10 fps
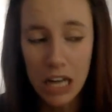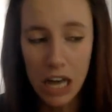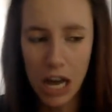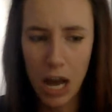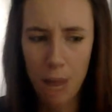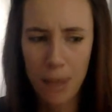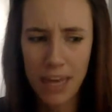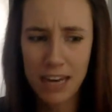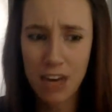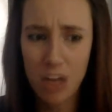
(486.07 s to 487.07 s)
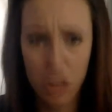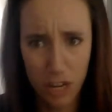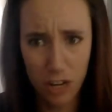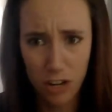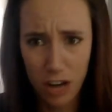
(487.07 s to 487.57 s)
And another
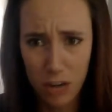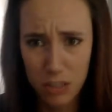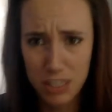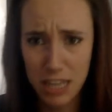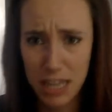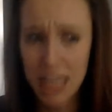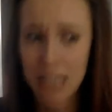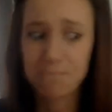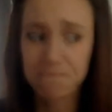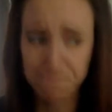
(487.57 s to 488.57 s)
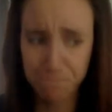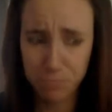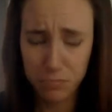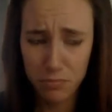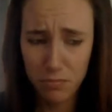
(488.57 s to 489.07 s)
error I would say
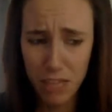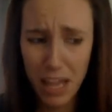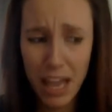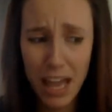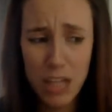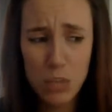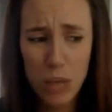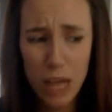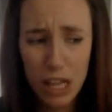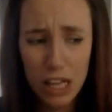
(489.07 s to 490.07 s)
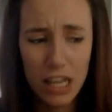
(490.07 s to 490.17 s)
as well